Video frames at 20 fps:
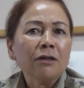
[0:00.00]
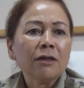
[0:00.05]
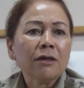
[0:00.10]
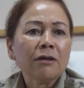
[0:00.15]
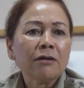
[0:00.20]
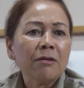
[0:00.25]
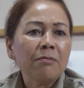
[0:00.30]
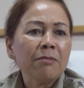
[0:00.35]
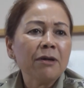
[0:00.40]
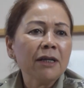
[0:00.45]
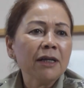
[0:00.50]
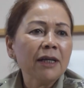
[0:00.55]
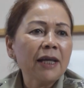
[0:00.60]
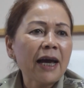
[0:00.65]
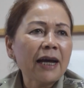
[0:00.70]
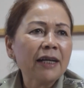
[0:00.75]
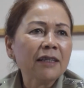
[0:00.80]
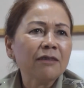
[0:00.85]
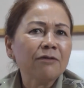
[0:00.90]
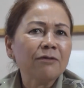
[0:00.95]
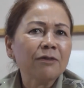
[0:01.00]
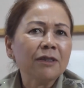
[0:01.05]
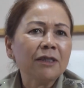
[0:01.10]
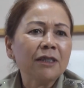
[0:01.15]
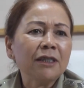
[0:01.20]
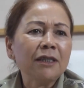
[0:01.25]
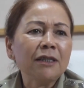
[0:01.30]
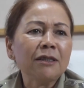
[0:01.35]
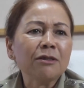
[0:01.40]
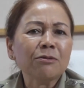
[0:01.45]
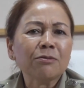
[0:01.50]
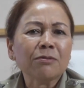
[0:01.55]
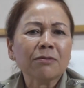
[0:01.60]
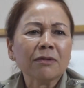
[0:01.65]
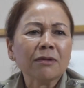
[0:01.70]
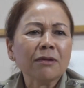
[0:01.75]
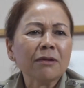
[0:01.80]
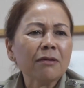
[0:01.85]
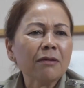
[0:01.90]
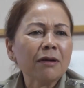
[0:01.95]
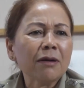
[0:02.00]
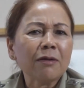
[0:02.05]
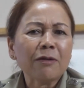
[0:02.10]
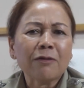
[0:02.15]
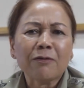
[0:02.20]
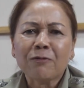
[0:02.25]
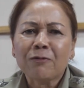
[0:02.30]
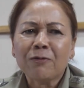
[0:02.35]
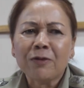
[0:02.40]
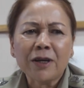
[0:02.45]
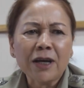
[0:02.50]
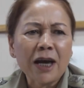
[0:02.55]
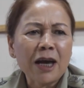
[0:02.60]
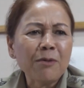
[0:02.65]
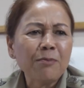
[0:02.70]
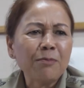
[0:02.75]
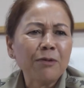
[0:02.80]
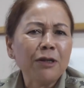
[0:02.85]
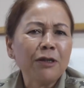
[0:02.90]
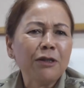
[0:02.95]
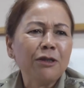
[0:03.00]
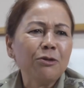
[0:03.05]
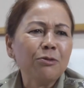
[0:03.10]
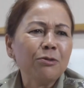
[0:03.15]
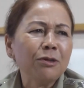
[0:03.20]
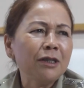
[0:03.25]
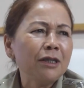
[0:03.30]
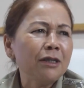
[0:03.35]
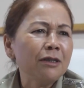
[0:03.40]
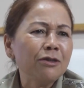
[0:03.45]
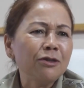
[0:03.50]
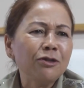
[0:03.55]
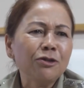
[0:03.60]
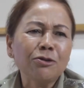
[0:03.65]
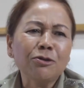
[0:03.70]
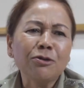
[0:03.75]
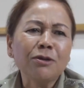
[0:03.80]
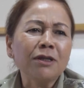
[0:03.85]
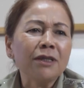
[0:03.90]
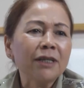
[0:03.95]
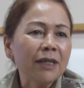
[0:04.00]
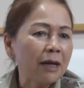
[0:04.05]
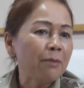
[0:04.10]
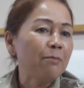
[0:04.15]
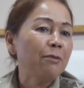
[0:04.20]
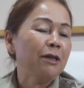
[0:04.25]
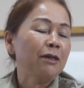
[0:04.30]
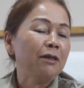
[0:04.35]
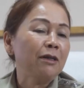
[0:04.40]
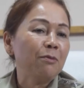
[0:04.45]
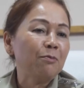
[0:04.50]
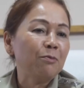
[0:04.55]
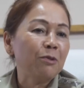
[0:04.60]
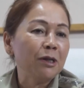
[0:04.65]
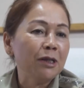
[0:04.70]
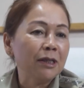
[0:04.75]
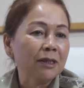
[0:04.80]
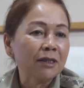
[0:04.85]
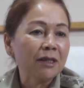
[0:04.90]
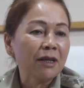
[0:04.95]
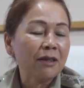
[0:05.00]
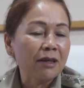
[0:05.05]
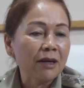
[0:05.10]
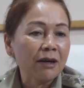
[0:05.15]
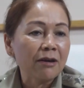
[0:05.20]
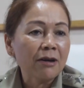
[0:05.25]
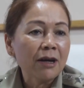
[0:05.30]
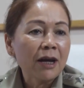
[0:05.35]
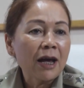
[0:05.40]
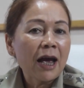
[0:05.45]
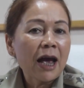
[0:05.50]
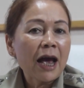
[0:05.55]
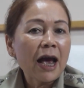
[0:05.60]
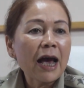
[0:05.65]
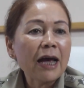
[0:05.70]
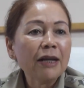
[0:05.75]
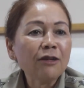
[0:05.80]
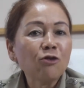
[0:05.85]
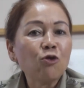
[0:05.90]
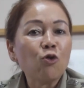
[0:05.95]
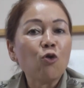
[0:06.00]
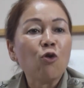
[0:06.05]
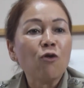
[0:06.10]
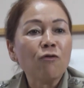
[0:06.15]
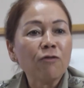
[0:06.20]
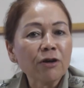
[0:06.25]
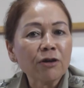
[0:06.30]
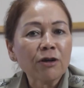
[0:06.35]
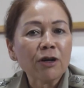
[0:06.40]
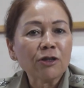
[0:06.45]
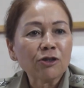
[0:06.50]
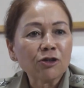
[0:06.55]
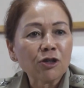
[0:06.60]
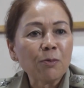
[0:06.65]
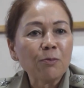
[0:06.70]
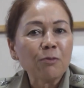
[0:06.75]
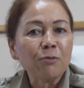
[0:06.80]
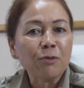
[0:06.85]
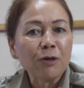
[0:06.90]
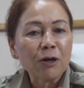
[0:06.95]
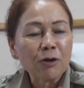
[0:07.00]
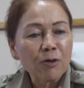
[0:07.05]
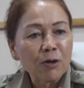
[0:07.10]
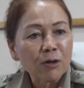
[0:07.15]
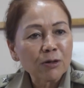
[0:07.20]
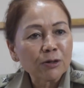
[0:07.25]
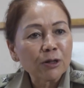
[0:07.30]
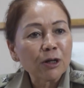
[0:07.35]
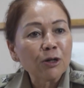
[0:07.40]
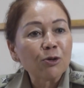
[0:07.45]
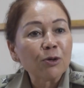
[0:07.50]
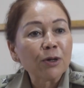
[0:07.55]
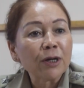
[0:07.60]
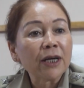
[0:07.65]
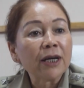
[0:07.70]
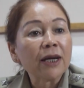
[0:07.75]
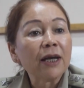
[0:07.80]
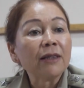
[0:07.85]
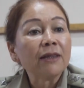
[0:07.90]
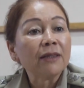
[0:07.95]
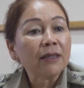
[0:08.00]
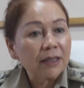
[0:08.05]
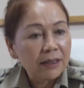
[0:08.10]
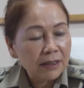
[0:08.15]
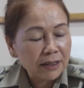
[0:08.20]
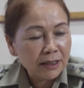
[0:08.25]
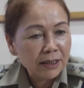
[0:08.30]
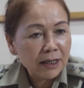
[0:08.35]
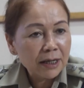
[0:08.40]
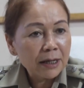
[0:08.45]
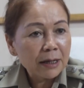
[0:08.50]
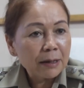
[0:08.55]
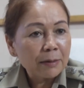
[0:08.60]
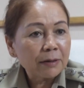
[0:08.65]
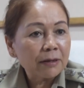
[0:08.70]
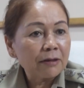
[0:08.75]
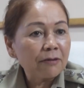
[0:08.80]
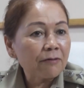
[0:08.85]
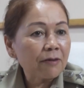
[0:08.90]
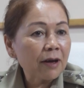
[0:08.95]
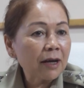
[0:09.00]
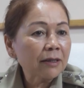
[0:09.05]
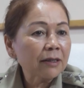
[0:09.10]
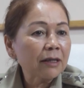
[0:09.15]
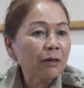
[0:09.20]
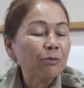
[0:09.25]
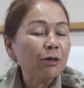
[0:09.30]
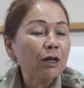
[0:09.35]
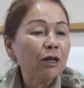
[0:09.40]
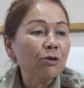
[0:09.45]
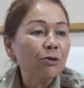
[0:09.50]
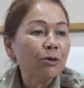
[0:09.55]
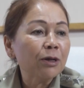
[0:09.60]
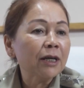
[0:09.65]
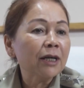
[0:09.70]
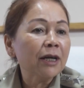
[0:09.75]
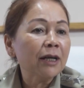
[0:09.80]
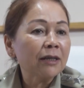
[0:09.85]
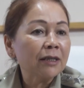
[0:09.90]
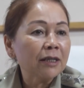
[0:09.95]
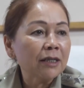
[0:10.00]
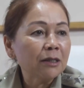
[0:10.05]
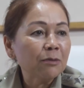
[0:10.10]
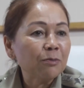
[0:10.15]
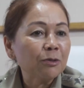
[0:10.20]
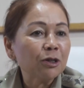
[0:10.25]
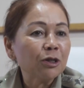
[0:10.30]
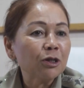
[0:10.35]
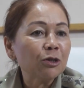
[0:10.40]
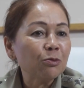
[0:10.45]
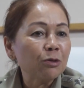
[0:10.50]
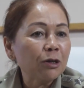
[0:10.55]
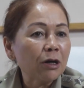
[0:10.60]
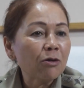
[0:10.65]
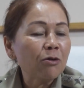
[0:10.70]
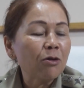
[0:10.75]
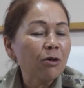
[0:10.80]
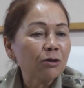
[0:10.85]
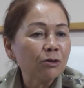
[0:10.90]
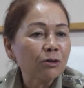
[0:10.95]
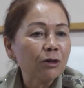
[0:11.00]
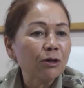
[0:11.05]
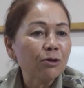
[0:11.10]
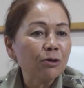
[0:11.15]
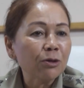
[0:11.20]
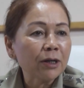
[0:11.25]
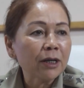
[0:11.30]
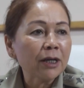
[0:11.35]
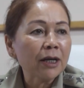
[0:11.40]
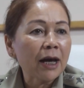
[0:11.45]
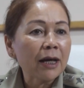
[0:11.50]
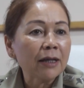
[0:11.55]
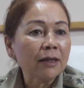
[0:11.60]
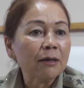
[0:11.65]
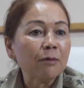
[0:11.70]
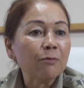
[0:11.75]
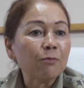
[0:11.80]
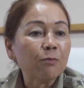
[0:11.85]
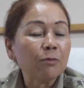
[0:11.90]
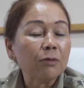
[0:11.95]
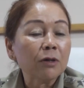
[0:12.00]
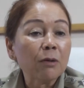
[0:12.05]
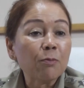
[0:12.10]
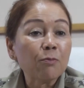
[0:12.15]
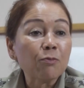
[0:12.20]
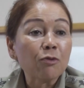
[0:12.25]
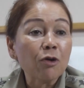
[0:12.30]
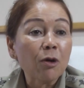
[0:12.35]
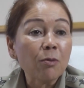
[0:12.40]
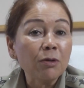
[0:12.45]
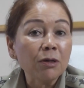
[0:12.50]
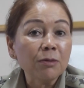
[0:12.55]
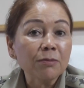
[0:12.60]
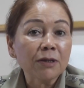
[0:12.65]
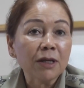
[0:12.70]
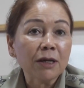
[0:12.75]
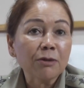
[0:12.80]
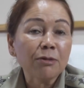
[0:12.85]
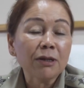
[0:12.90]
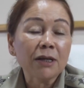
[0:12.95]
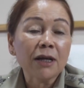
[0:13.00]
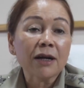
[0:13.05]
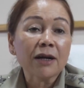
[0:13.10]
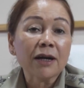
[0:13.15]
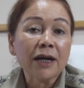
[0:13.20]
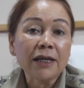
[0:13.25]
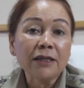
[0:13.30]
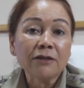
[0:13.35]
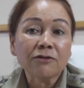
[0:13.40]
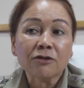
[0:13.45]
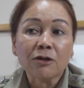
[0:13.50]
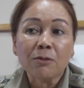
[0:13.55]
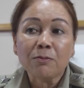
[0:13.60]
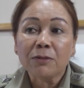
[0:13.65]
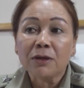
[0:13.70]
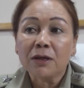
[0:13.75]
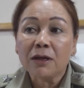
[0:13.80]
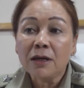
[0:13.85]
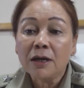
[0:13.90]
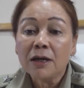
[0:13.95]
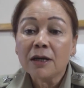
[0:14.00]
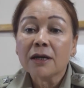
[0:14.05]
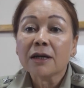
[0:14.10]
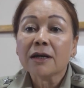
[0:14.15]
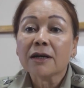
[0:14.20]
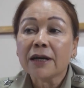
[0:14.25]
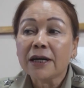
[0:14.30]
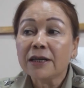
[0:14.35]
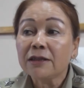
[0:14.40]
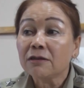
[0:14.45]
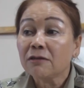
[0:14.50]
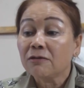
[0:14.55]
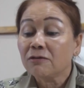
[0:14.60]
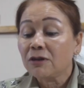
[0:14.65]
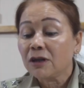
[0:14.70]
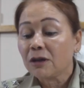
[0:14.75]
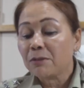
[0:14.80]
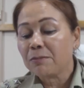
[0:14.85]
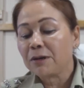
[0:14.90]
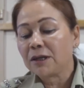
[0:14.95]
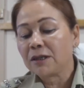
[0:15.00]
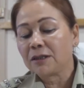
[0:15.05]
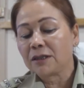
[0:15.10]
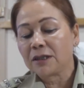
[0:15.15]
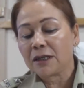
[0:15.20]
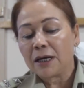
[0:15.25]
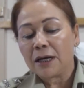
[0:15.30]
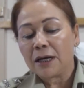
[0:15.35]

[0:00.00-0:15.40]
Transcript: criminal activities, VIP duties, you name it, the police are there. And over on top, we are also looking at this. The fact that we are looking at this because we are also looking at the problem that will arise from the rise of drug menace.